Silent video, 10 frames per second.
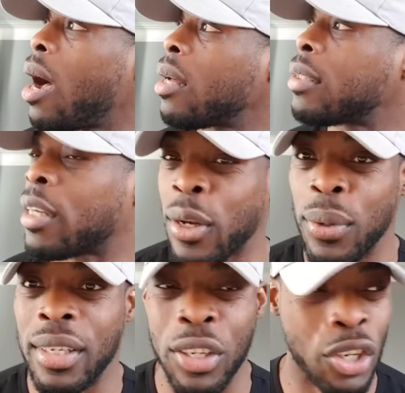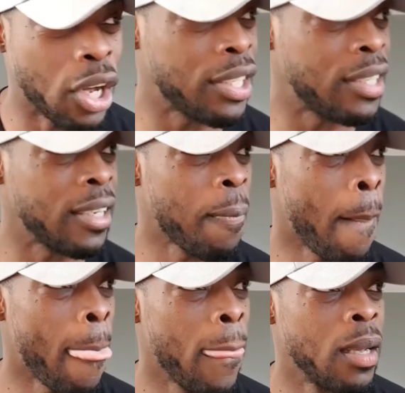secluded to just
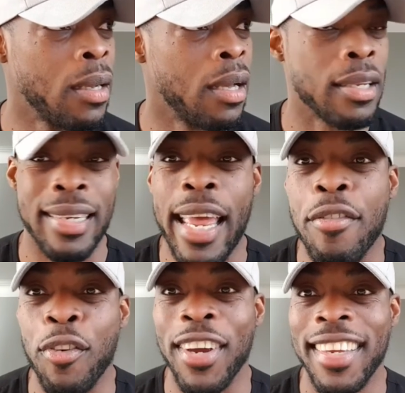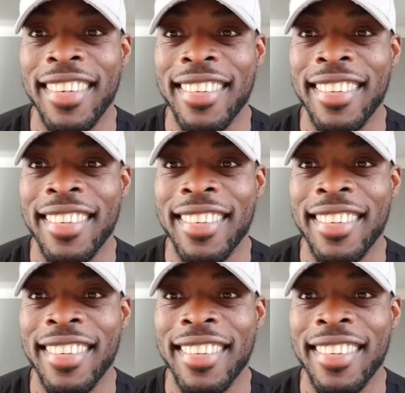slavery.